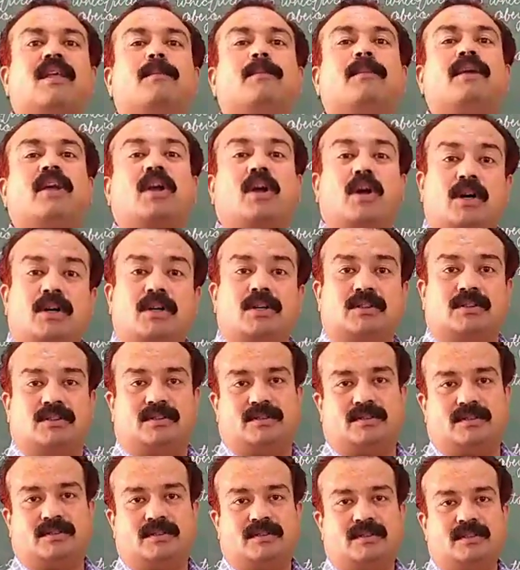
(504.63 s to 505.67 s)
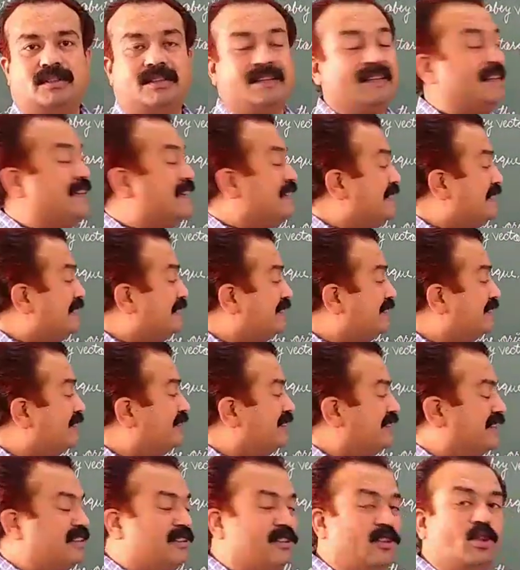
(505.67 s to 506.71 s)
because
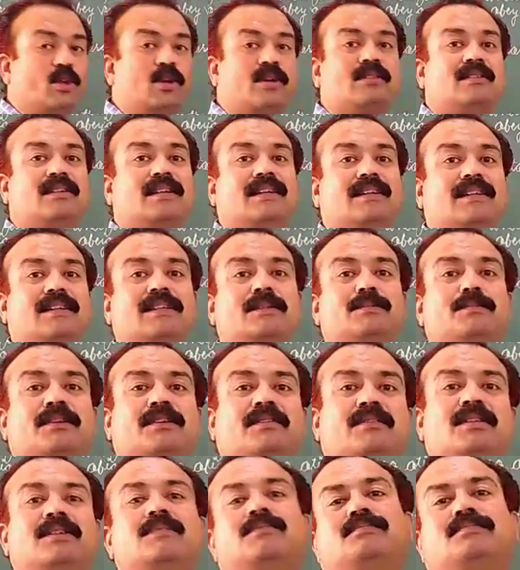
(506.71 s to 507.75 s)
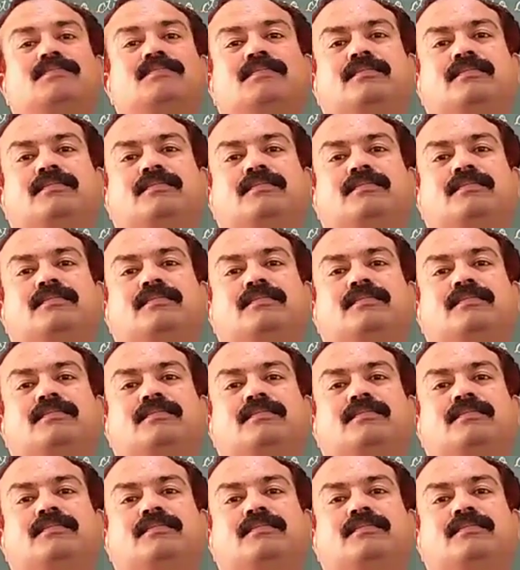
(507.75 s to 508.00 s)
this is not the algebraic sum.